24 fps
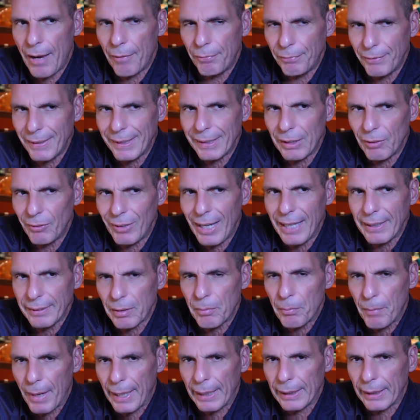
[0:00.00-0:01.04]
effectively
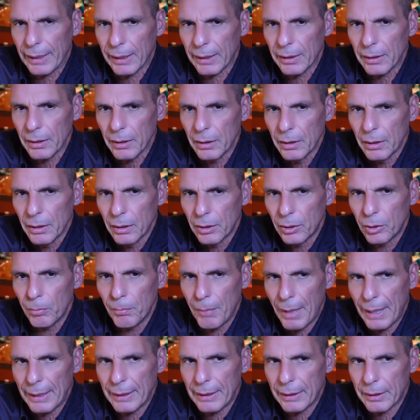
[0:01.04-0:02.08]
undermining
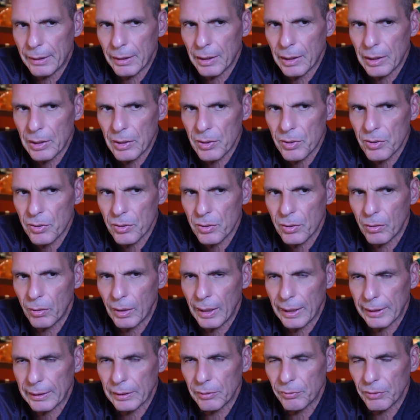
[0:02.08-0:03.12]
humanity's
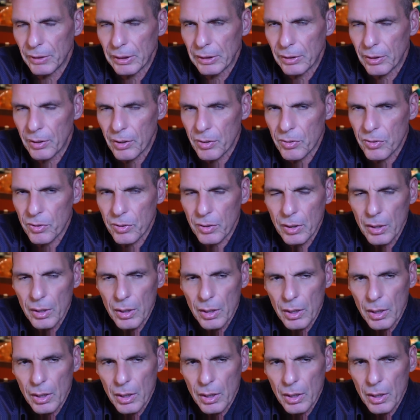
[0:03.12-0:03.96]
collective interest